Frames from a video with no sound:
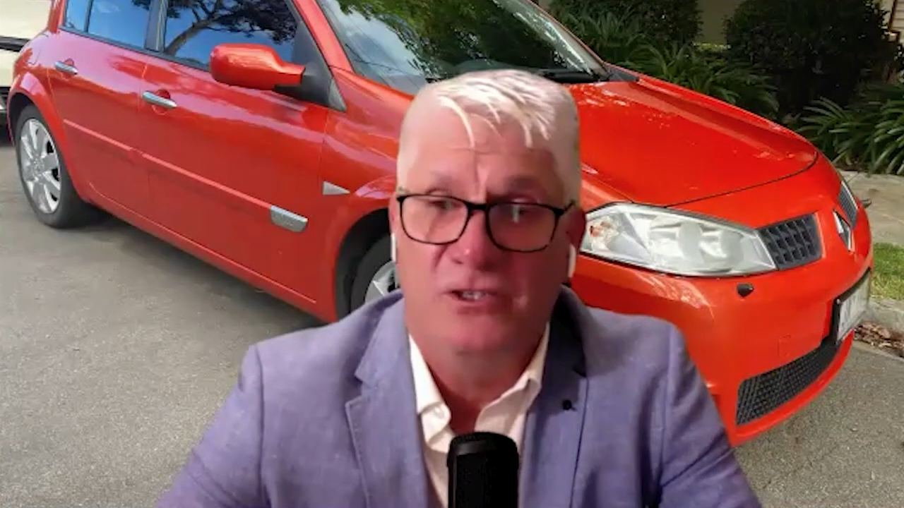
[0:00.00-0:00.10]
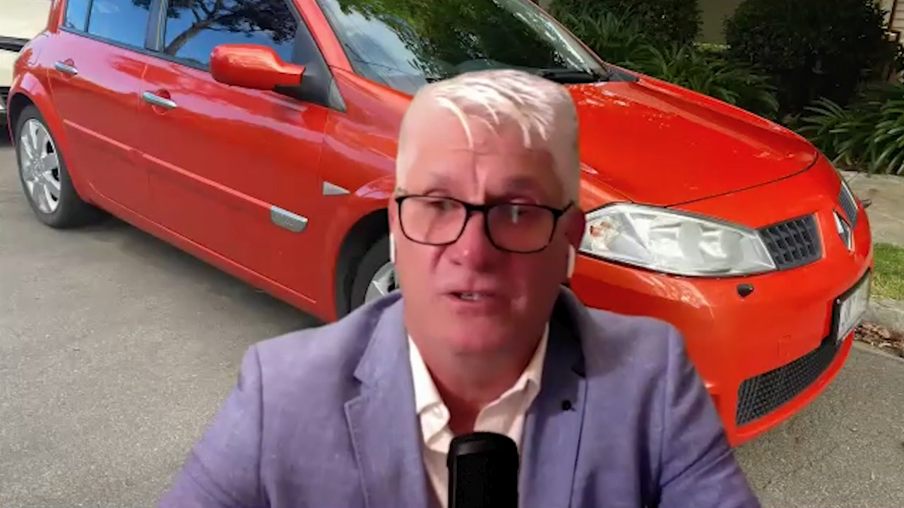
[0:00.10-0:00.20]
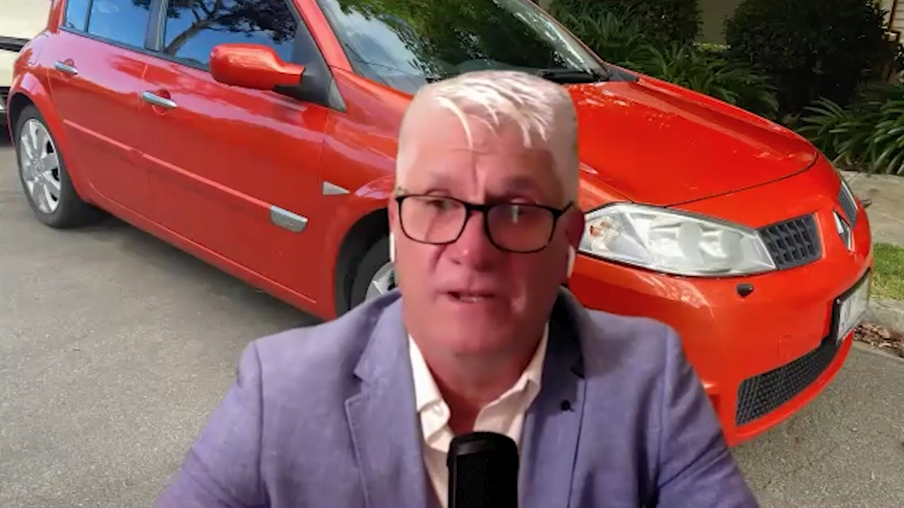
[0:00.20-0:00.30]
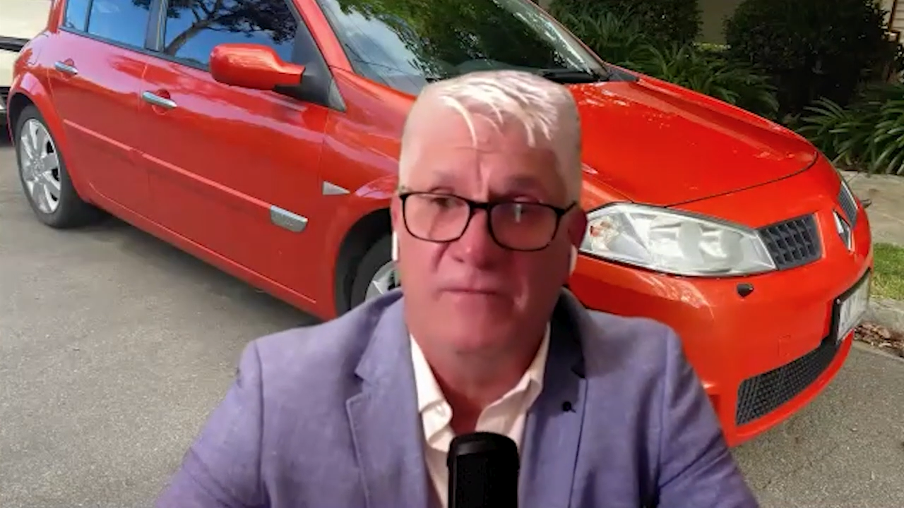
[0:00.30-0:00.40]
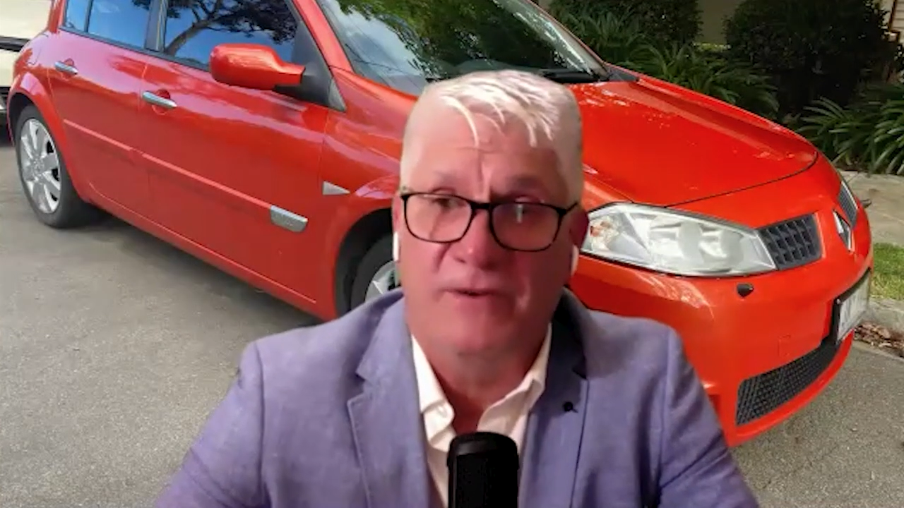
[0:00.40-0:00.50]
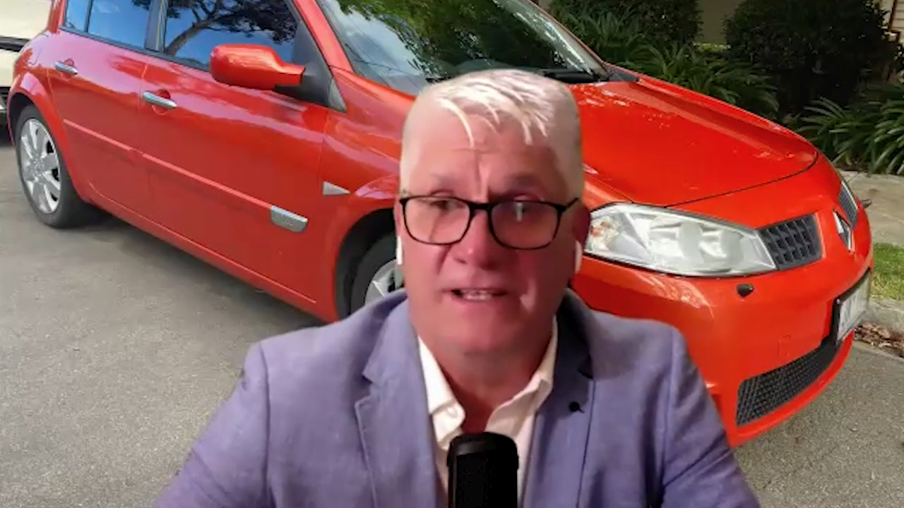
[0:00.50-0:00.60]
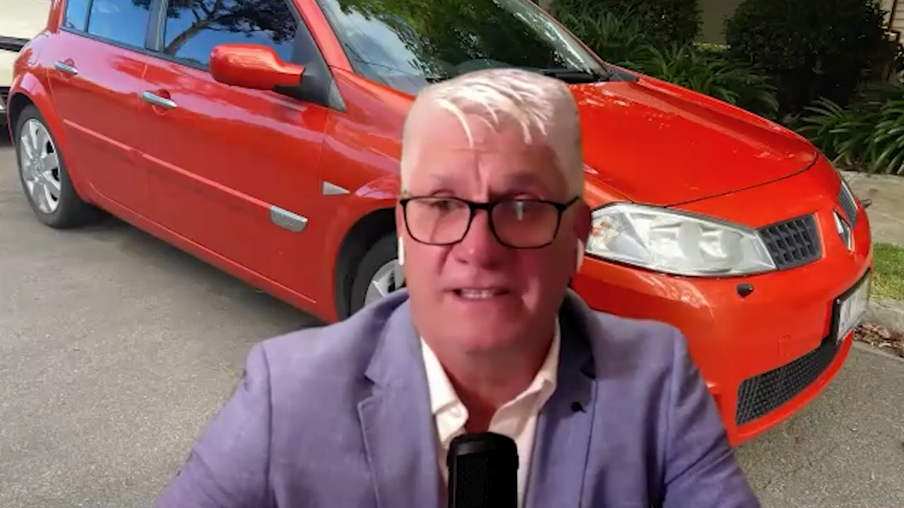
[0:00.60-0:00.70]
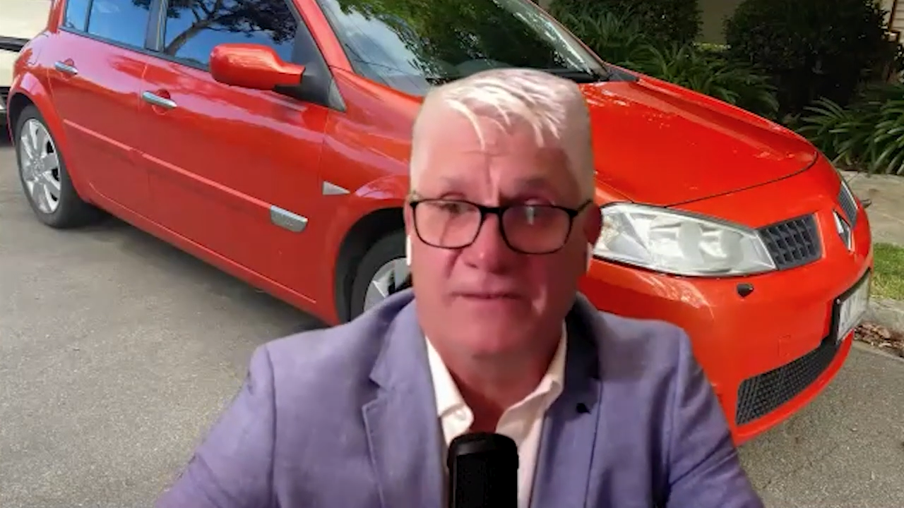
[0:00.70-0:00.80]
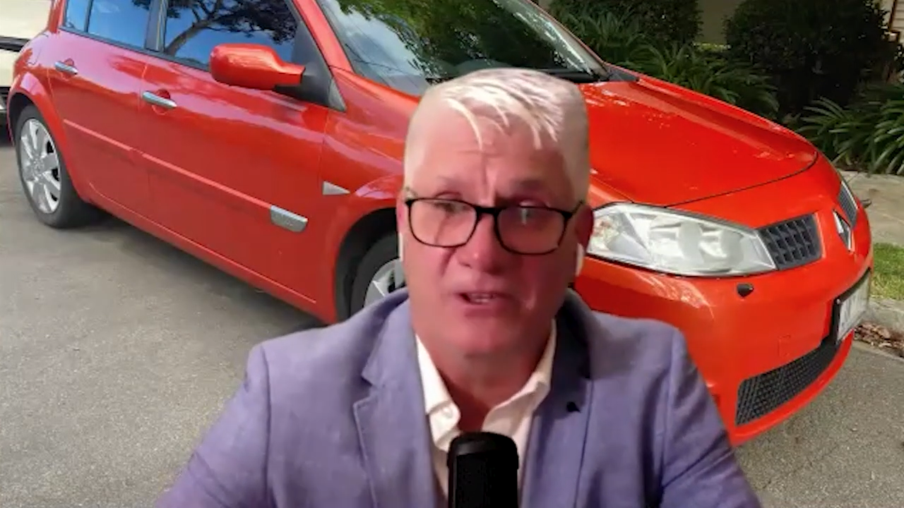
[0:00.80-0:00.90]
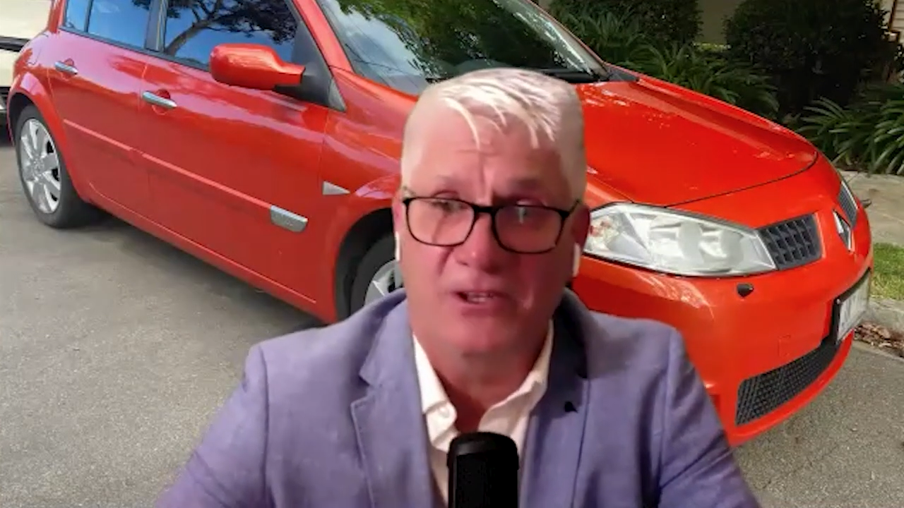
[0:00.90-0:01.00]
European
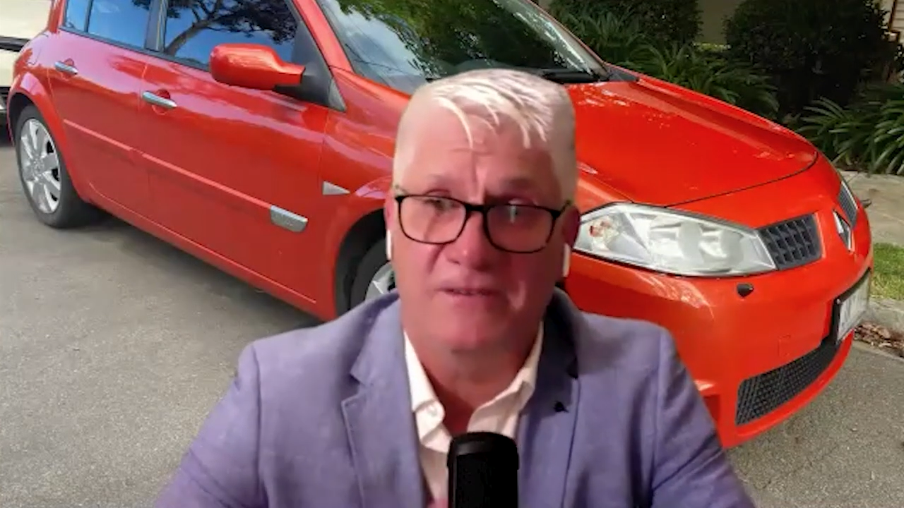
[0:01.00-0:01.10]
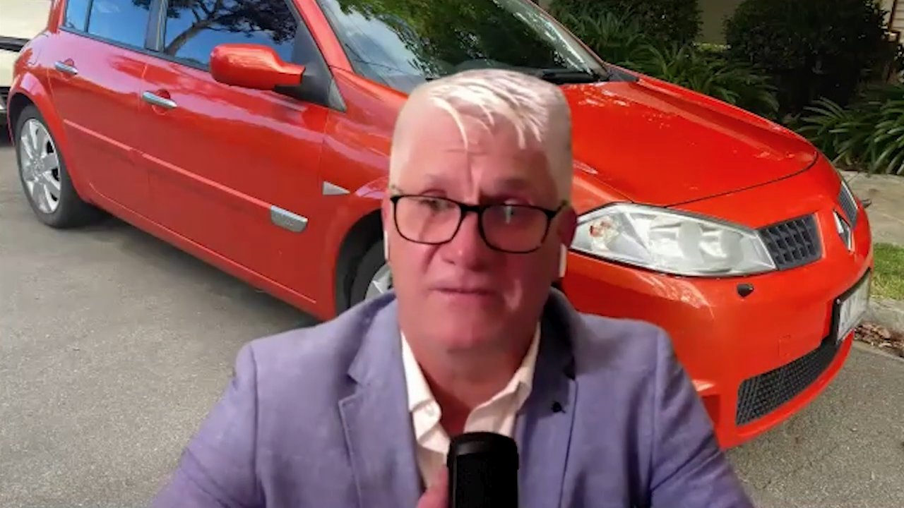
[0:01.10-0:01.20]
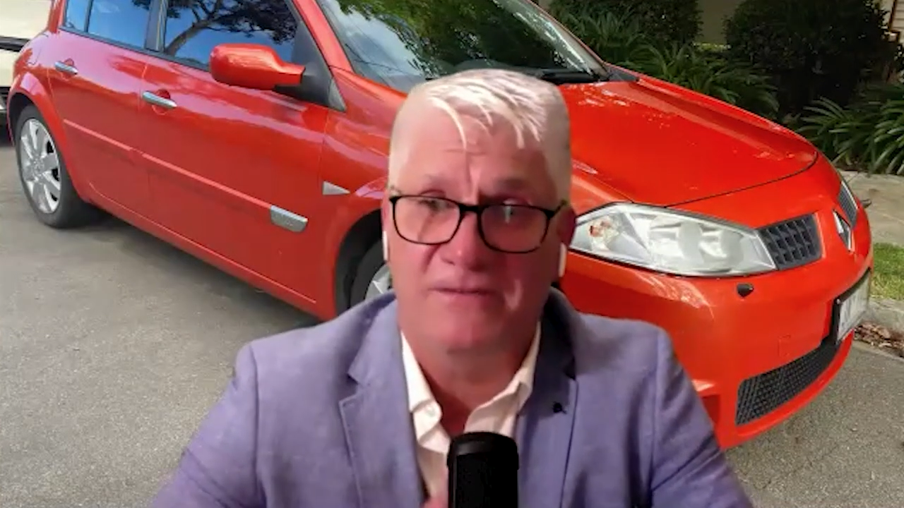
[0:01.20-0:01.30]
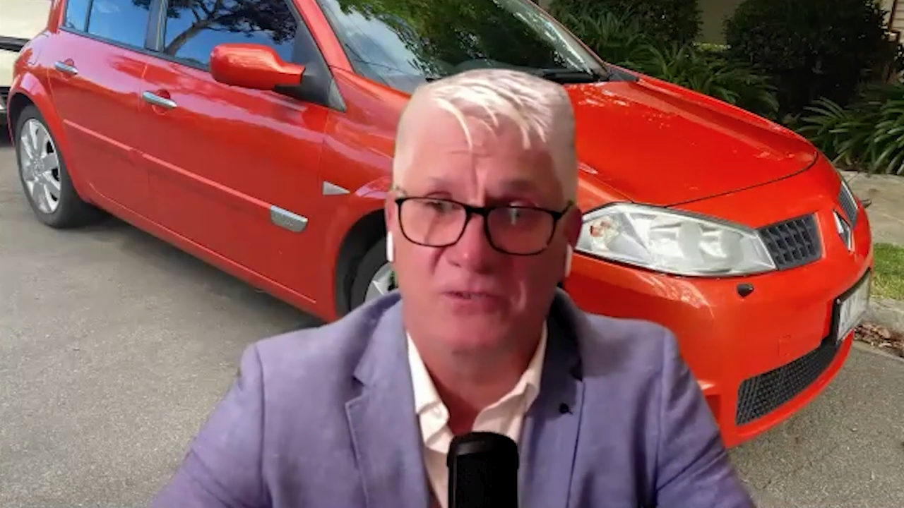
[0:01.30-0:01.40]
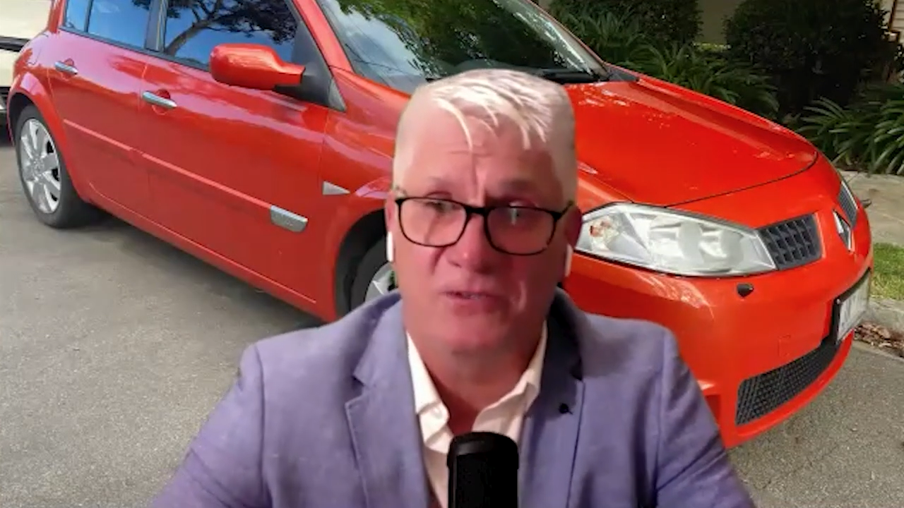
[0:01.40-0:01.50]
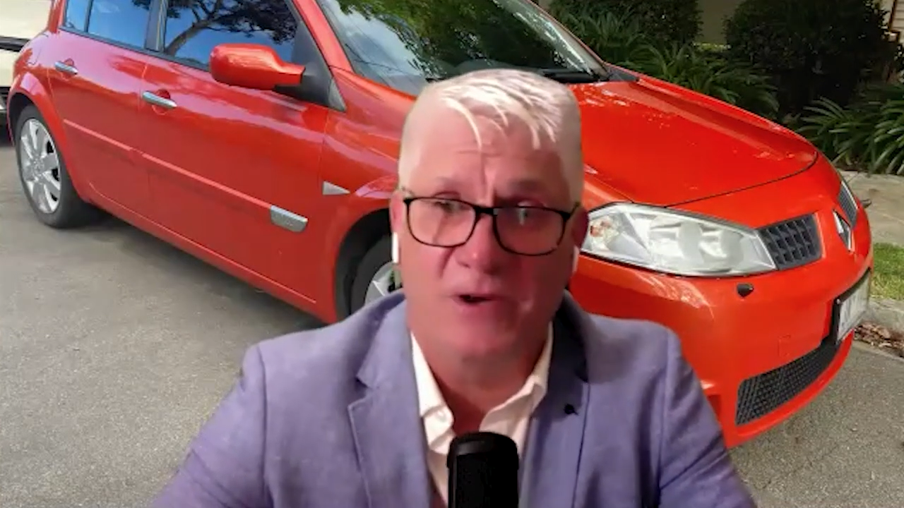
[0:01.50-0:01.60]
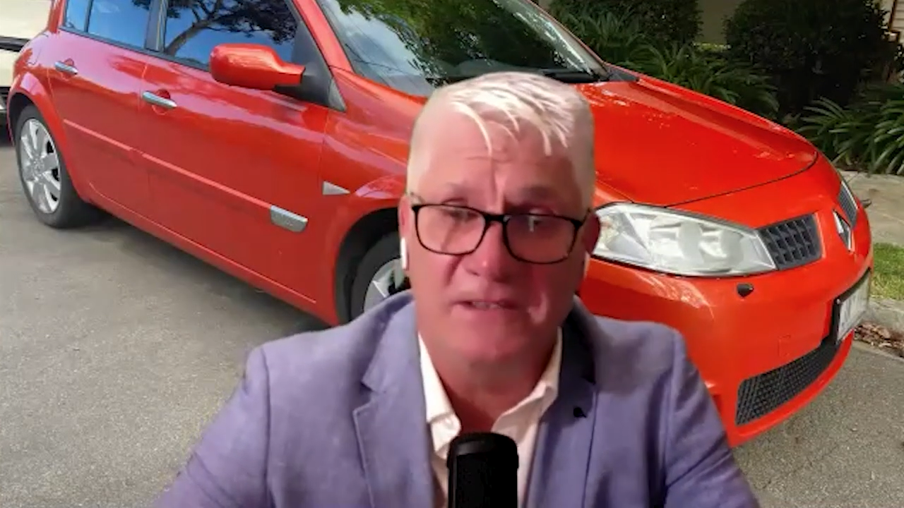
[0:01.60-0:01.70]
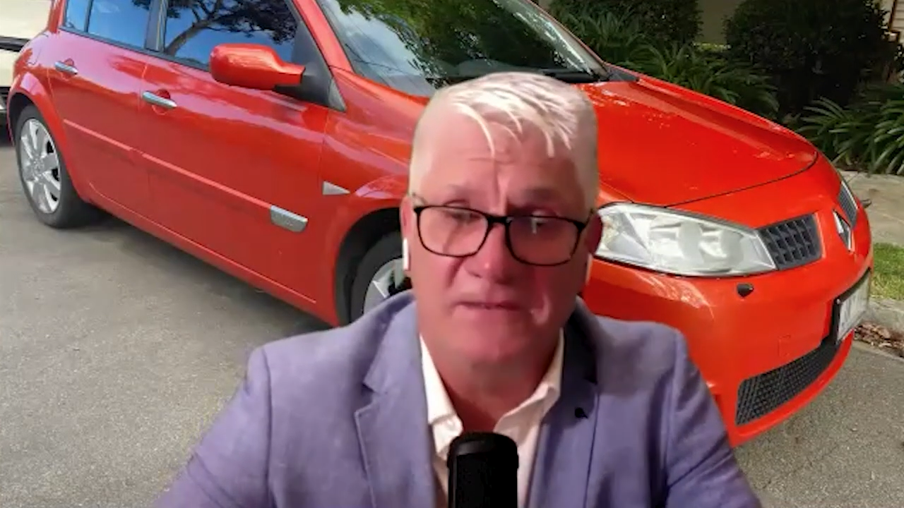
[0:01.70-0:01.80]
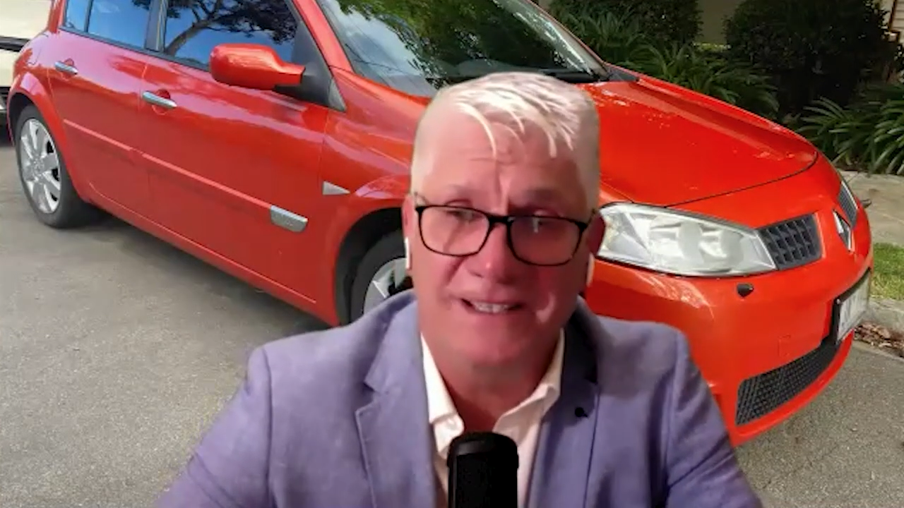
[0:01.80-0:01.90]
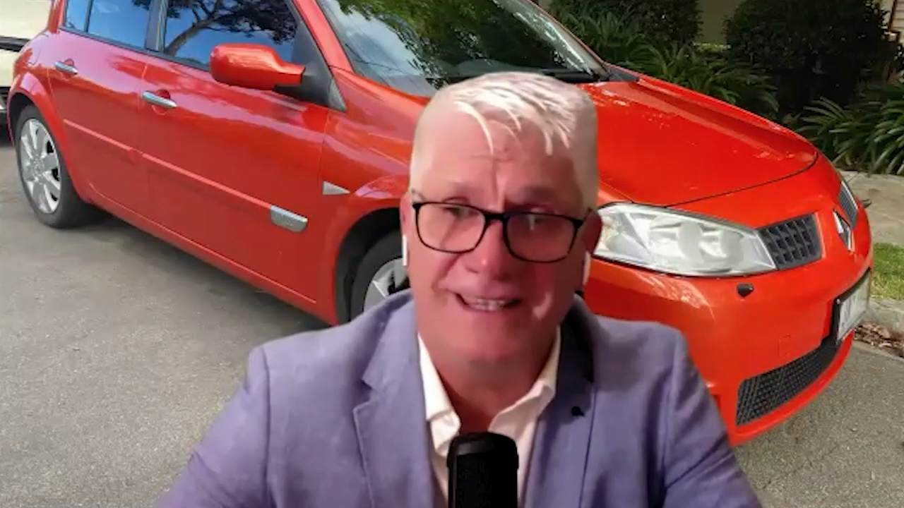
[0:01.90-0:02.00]
brands have a lot of joie
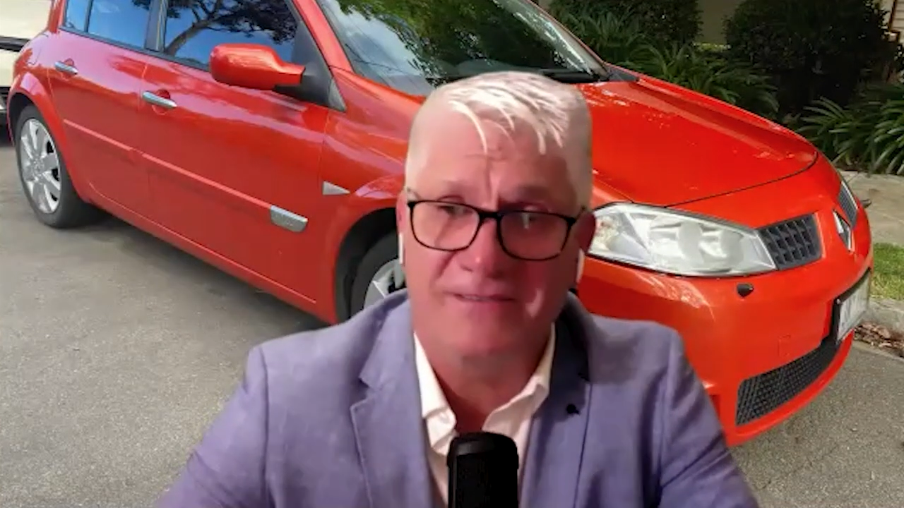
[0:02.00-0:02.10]
de vivre.